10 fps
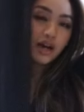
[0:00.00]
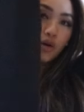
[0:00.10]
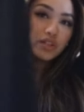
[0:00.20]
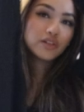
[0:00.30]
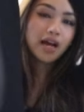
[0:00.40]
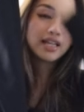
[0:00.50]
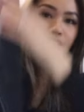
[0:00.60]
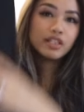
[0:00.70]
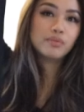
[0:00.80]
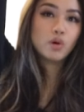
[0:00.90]
also has
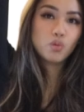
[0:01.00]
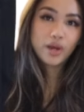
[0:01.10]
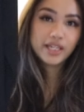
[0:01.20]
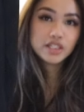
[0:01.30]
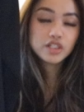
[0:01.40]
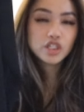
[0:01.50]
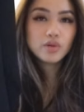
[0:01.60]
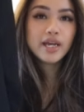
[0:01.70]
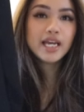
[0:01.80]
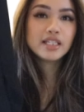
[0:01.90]
some weight
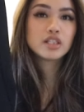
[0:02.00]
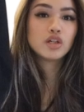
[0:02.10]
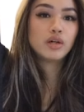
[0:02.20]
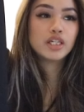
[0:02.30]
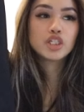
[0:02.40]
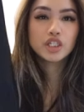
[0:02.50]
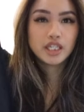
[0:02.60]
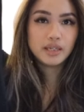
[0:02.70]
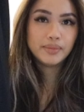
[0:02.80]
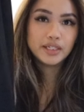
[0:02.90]
to it, so it should
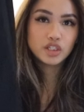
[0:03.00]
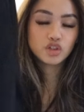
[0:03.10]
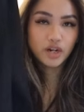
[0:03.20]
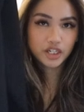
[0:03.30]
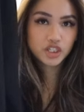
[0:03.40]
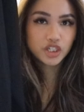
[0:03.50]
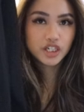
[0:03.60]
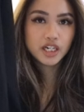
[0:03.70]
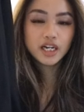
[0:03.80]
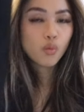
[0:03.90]
keep its
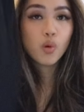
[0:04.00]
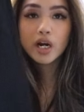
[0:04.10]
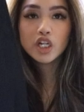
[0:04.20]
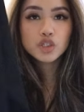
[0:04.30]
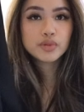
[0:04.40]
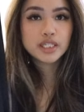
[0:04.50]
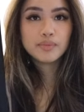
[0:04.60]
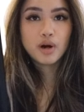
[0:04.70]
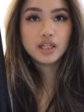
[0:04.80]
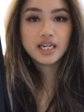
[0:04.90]
structure.
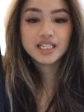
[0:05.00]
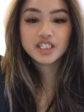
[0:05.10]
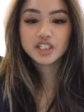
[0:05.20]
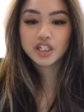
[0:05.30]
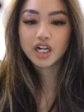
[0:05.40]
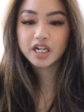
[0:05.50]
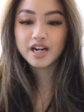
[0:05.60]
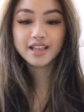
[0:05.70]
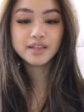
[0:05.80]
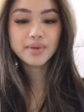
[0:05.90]
100% polyester,
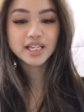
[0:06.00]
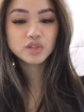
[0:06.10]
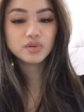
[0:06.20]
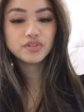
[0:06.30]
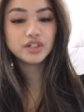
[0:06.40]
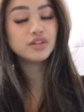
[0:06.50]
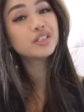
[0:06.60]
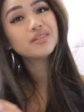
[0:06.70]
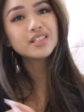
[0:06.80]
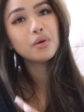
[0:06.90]
not the best reviews.
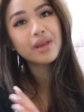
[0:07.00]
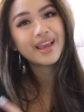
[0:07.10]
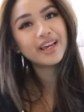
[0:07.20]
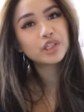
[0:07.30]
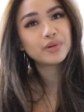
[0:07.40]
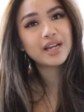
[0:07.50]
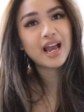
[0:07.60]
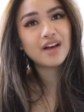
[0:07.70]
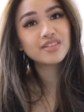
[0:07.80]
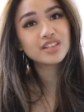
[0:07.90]
It's okay, three and a
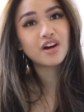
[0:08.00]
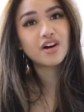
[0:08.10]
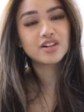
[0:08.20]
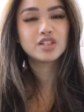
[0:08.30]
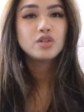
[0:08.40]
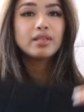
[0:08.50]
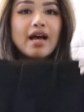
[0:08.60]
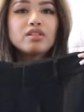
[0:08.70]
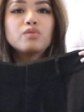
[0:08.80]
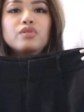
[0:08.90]
half stars,
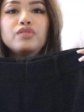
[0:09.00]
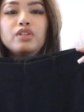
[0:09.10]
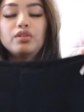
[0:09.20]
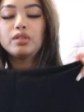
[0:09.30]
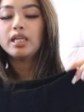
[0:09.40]
2,000 reviews.